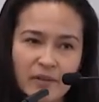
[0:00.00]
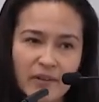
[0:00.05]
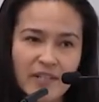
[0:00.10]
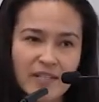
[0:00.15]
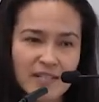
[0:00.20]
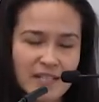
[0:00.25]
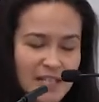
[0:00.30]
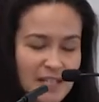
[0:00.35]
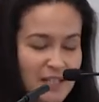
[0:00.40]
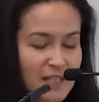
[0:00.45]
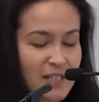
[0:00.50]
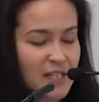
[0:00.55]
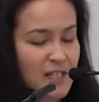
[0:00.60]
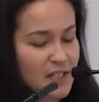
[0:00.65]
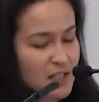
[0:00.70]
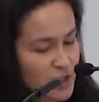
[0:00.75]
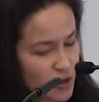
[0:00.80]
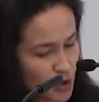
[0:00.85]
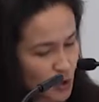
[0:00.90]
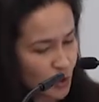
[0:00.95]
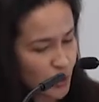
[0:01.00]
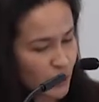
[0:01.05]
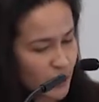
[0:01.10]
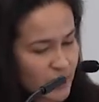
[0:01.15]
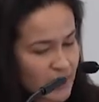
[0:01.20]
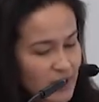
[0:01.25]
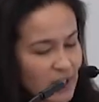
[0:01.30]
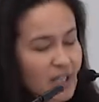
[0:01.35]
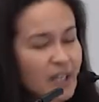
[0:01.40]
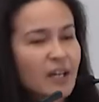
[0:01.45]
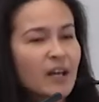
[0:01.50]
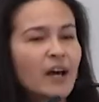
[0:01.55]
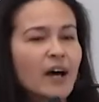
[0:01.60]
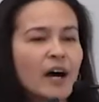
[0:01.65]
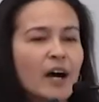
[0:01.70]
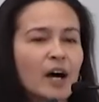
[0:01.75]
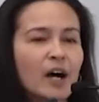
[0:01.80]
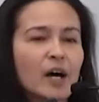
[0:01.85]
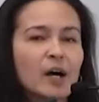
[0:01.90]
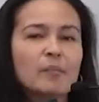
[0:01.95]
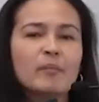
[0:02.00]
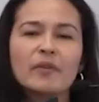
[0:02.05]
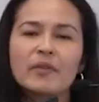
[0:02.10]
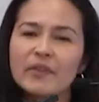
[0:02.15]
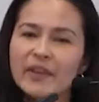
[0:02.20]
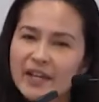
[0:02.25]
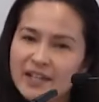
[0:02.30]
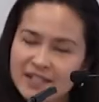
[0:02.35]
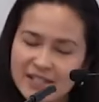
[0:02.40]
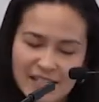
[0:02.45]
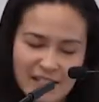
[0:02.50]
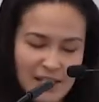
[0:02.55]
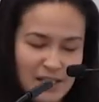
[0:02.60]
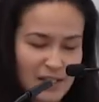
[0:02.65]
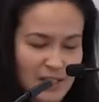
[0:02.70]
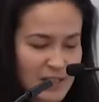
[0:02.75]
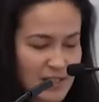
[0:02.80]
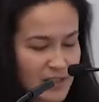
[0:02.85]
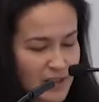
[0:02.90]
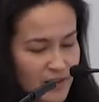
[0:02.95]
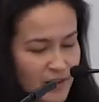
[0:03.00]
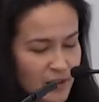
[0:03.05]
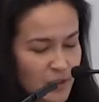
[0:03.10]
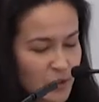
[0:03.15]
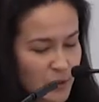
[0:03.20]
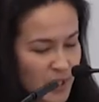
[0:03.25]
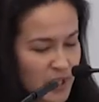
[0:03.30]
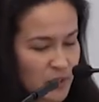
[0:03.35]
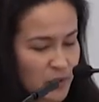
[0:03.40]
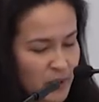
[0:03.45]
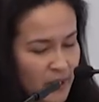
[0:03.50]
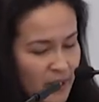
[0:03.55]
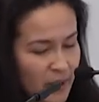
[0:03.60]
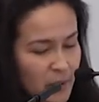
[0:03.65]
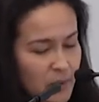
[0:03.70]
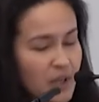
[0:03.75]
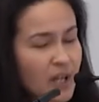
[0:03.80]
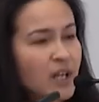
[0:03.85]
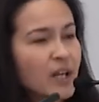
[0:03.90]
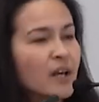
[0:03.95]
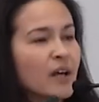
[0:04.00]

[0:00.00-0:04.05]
They seized his jewelry, um, they seized the great crown.